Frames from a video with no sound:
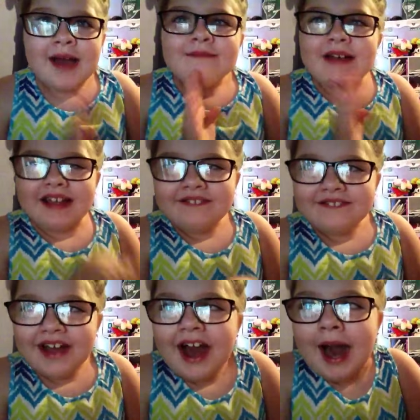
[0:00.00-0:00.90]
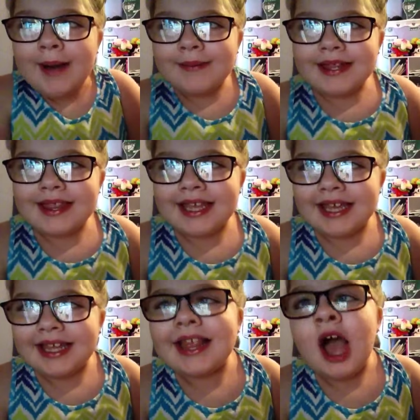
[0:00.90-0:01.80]
My hobbies
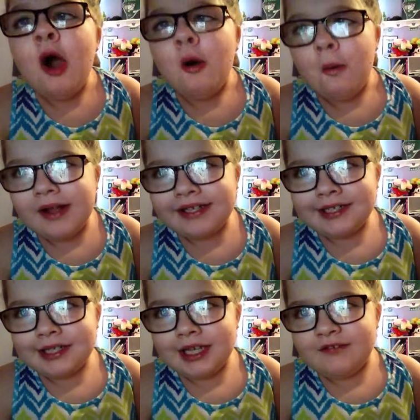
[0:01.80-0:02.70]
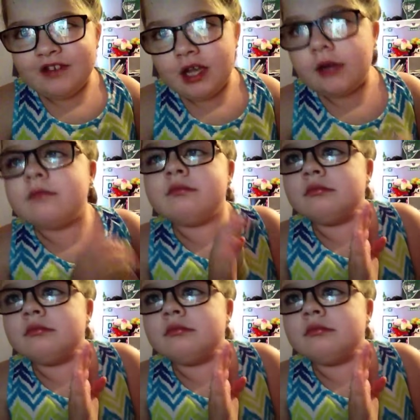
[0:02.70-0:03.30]
is watching TV,